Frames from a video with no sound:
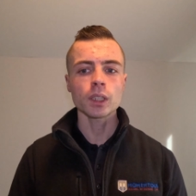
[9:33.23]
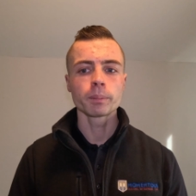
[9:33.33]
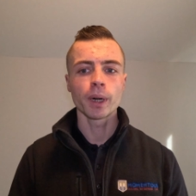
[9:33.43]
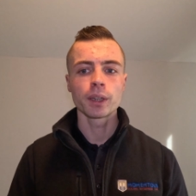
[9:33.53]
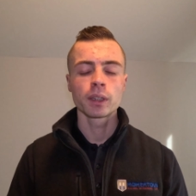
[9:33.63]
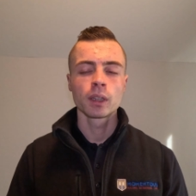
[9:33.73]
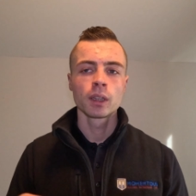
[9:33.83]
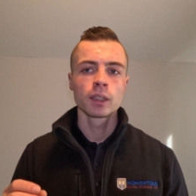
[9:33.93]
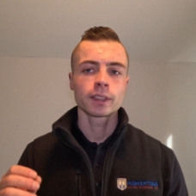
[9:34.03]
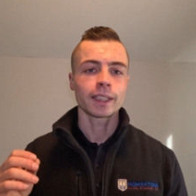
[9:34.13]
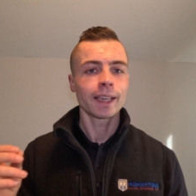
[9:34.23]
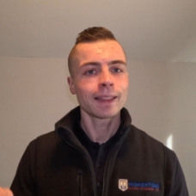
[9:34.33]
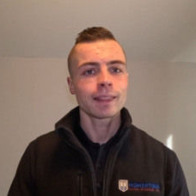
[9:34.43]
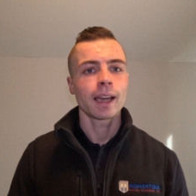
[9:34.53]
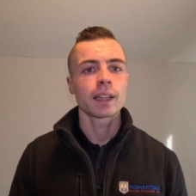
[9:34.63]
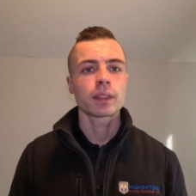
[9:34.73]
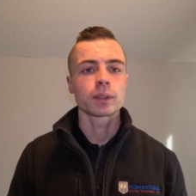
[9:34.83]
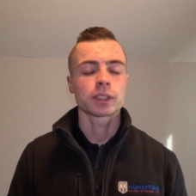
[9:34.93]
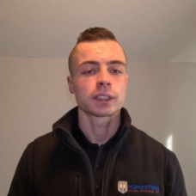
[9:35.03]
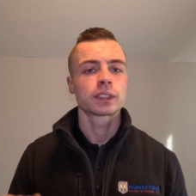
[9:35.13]
But to get that,
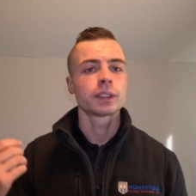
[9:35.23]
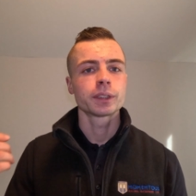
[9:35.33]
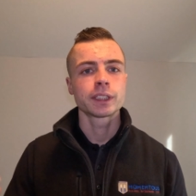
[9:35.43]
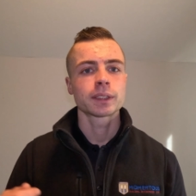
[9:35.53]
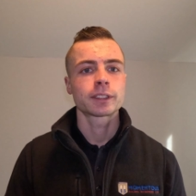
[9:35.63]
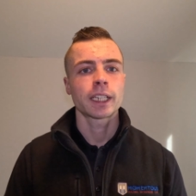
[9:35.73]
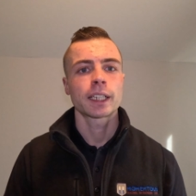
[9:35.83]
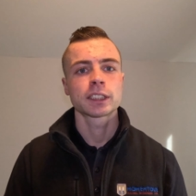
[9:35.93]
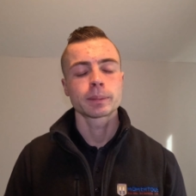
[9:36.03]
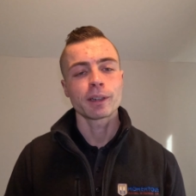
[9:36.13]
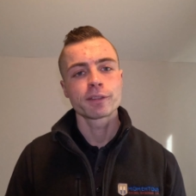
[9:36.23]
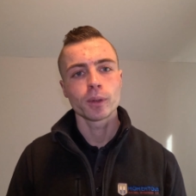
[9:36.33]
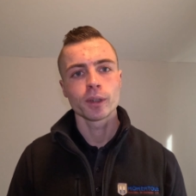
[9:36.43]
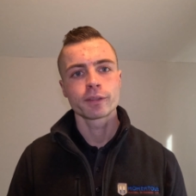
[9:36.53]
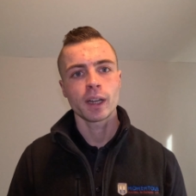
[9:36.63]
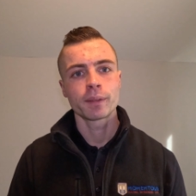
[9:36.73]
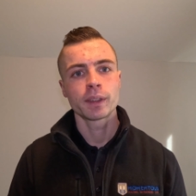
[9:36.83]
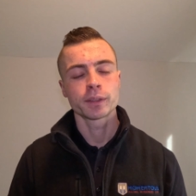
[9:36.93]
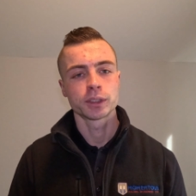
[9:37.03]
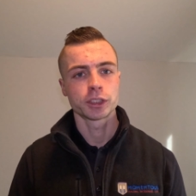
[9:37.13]
there's a series of tests, about 4 or 5
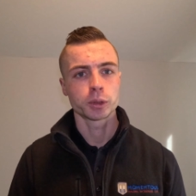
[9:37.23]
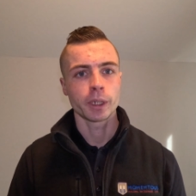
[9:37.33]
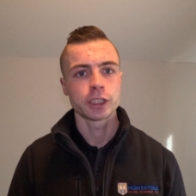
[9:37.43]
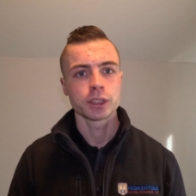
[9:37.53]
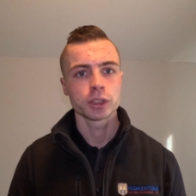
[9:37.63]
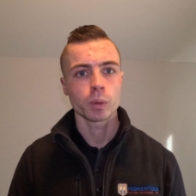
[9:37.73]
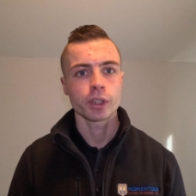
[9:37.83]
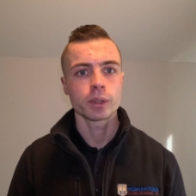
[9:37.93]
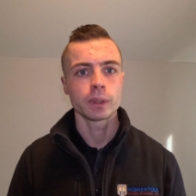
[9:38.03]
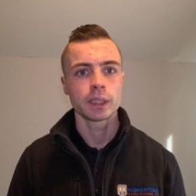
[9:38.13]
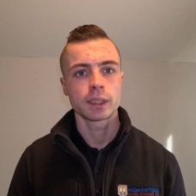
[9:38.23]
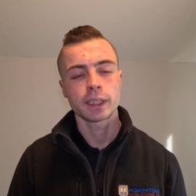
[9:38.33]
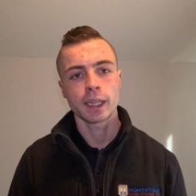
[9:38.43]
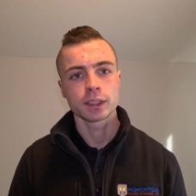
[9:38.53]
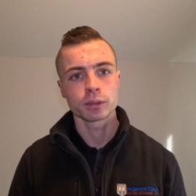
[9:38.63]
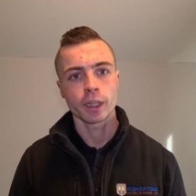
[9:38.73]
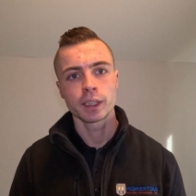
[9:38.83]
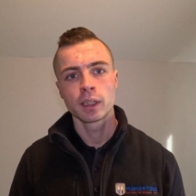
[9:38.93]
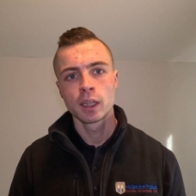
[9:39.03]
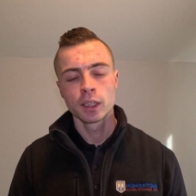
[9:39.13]
different situations where you need to test,
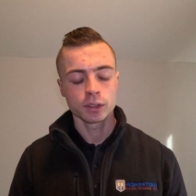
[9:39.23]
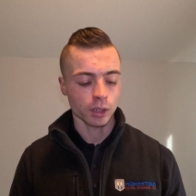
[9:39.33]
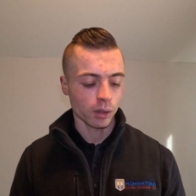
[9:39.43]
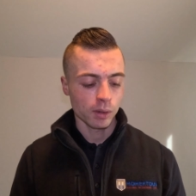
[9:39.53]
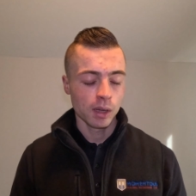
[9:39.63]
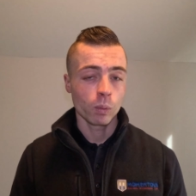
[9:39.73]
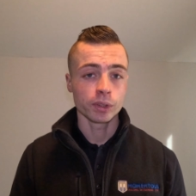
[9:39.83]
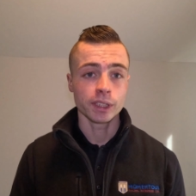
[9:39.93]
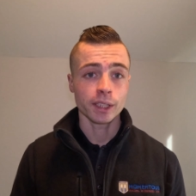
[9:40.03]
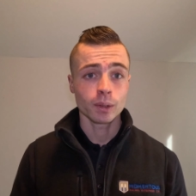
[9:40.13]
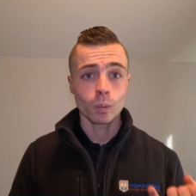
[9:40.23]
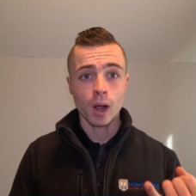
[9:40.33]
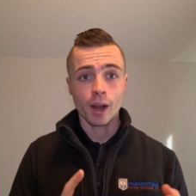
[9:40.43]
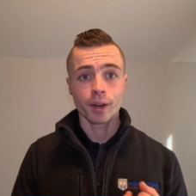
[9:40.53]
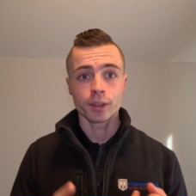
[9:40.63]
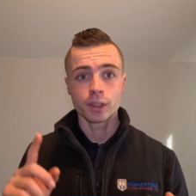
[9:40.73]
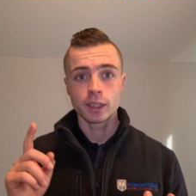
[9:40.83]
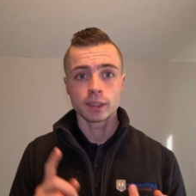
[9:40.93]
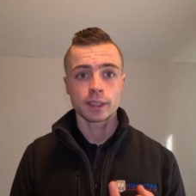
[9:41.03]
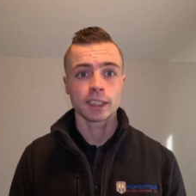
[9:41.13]
right? So when you get the wire, you
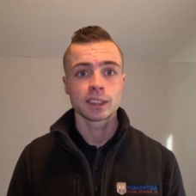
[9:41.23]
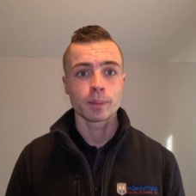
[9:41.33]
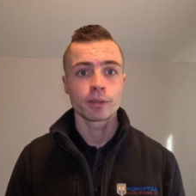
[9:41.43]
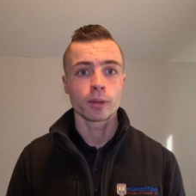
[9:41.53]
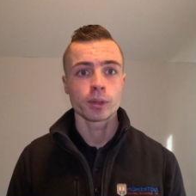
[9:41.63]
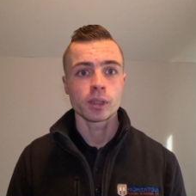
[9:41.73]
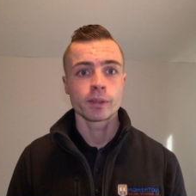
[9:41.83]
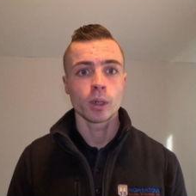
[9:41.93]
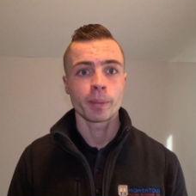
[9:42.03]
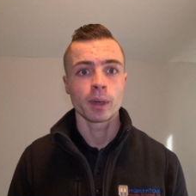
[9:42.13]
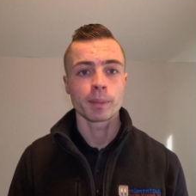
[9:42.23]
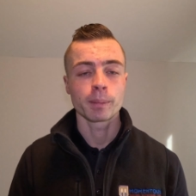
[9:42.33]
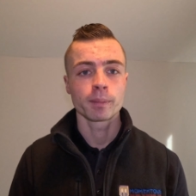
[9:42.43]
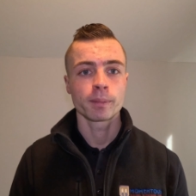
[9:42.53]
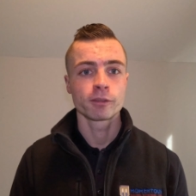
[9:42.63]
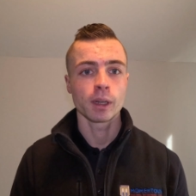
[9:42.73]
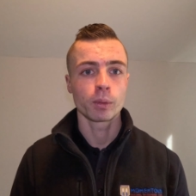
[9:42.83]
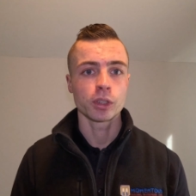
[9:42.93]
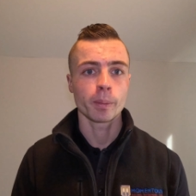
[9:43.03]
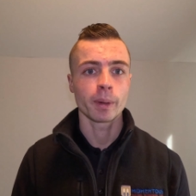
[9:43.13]
need to test it before you even right
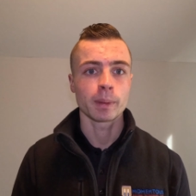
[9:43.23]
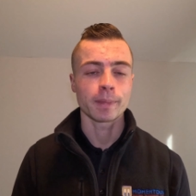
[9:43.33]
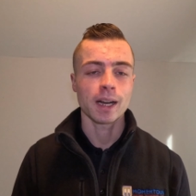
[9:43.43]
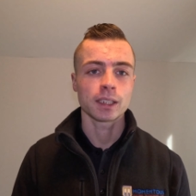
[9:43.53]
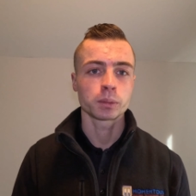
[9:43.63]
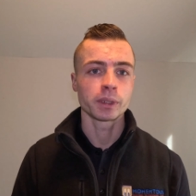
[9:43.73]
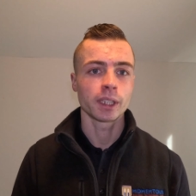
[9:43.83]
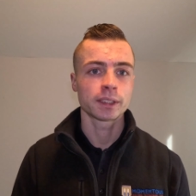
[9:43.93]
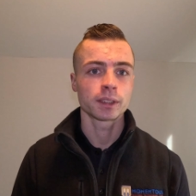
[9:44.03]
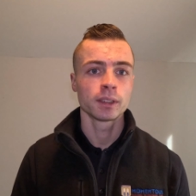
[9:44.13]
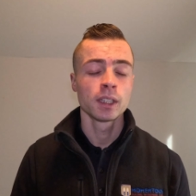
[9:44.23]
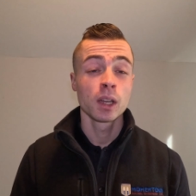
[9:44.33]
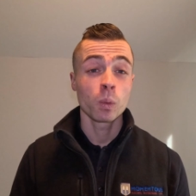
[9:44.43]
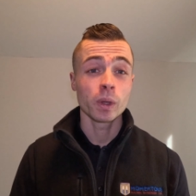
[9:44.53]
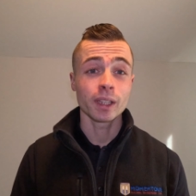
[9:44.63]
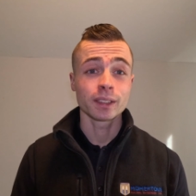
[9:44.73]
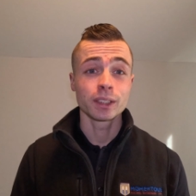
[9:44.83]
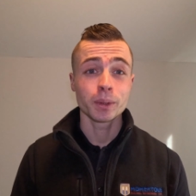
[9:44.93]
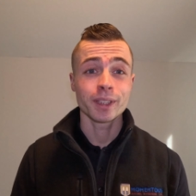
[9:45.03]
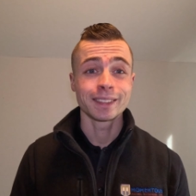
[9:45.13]
when you open up the box. We like to
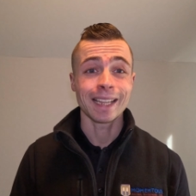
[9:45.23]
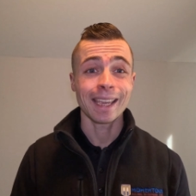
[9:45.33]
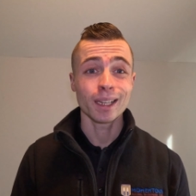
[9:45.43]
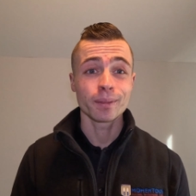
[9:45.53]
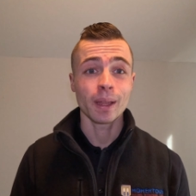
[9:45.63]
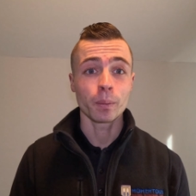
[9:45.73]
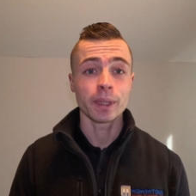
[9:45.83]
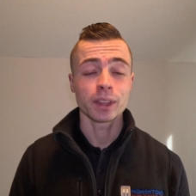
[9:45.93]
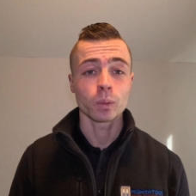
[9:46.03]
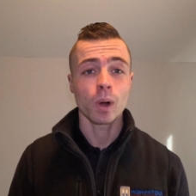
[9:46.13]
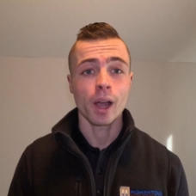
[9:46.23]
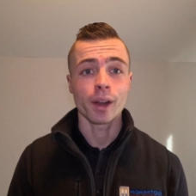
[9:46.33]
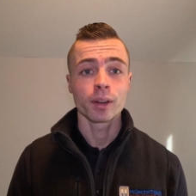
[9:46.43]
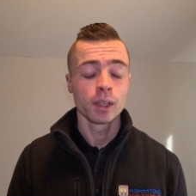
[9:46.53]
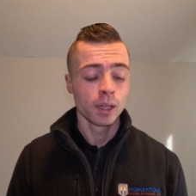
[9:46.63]
do it the day of that we get the wire.